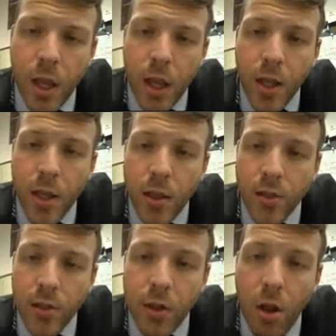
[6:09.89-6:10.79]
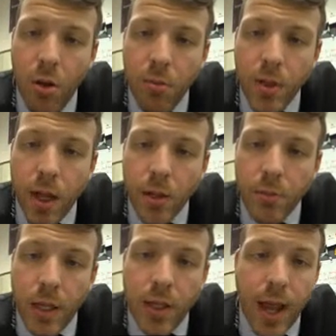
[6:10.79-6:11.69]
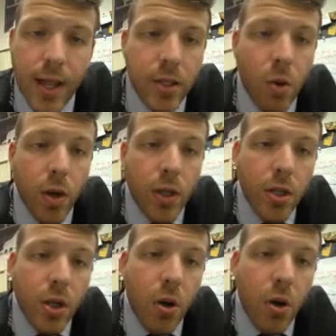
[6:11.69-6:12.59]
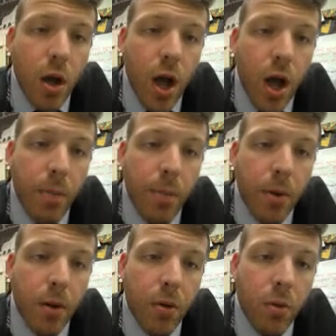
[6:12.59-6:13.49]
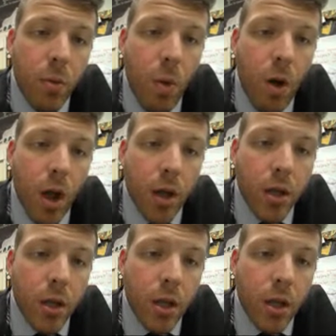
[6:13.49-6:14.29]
And then the slope tells me that it's going to go up 1